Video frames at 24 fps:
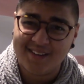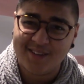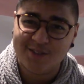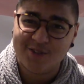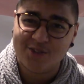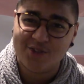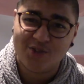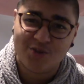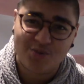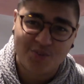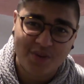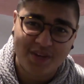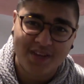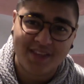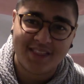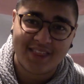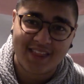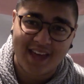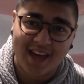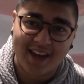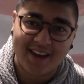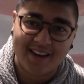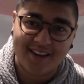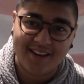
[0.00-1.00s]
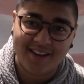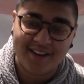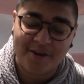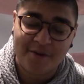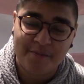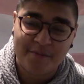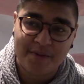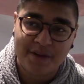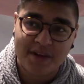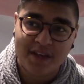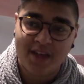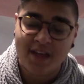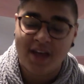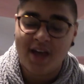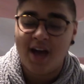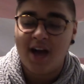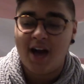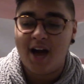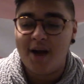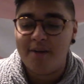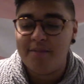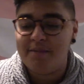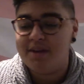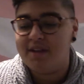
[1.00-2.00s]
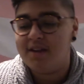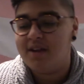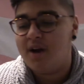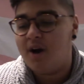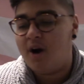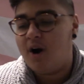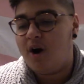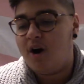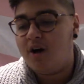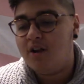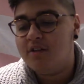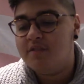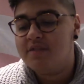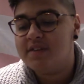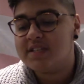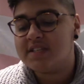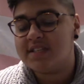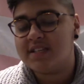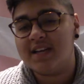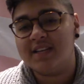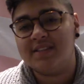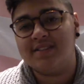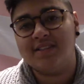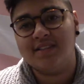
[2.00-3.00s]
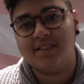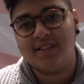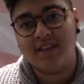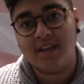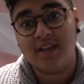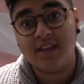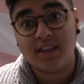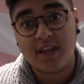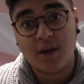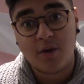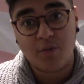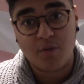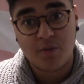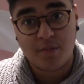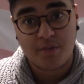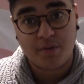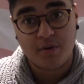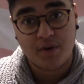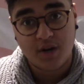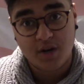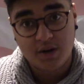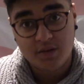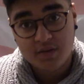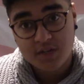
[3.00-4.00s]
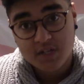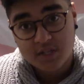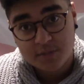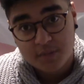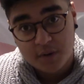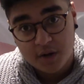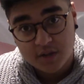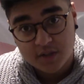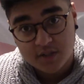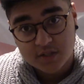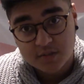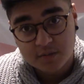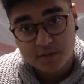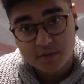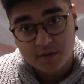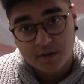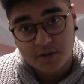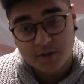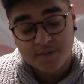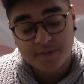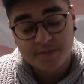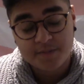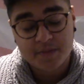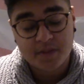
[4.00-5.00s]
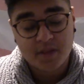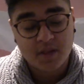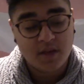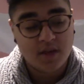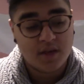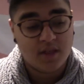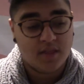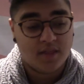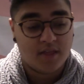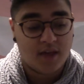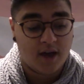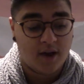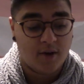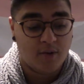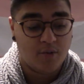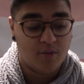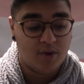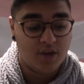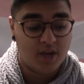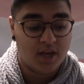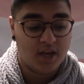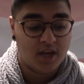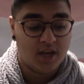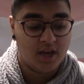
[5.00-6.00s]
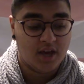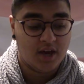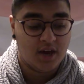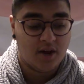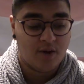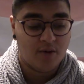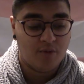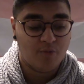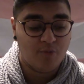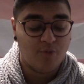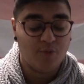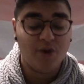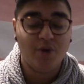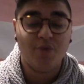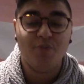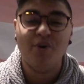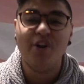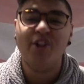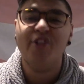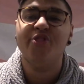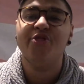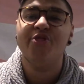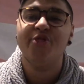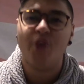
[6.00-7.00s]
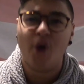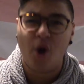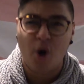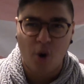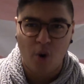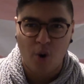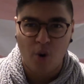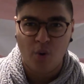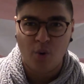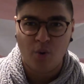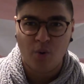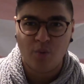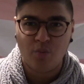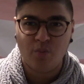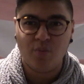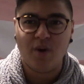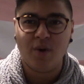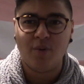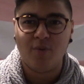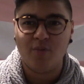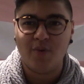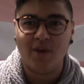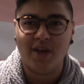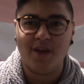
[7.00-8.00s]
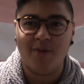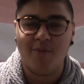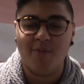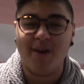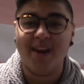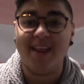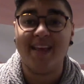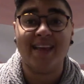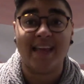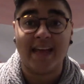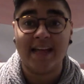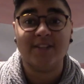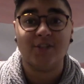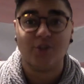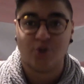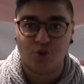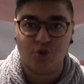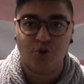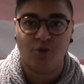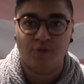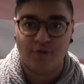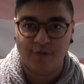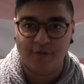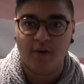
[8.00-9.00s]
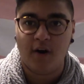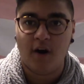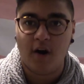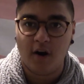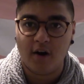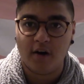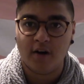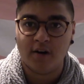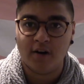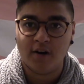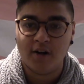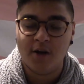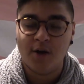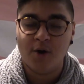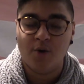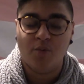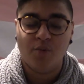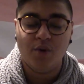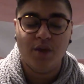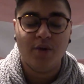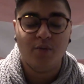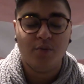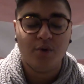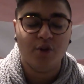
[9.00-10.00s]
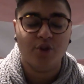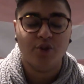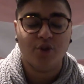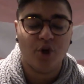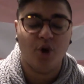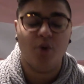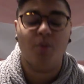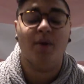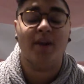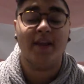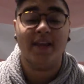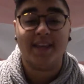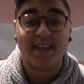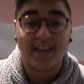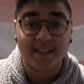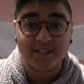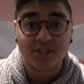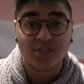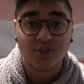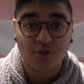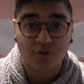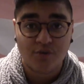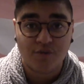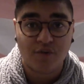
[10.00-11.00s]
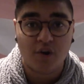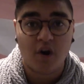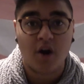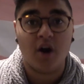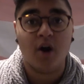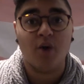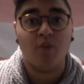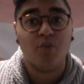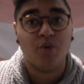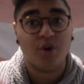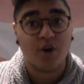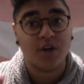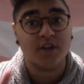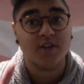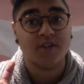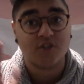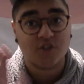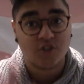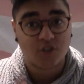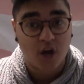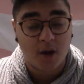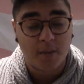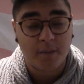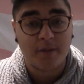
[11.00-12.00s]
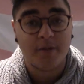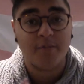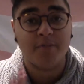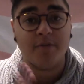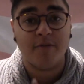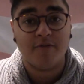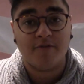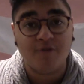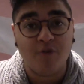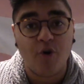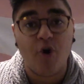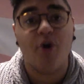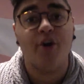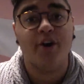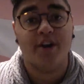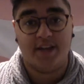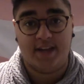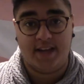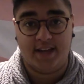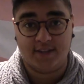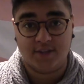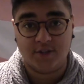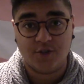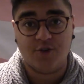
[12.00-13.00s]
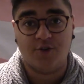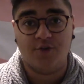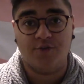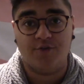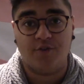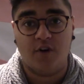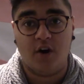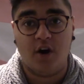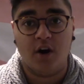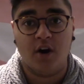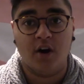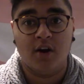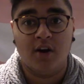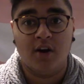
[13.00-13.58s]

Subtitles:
tweak that a little bit." I mean, all of us like to think that we're pretty responsible, that we will know when it gets too far. We will know when it gets too far and we're going to stop it before it gets too far.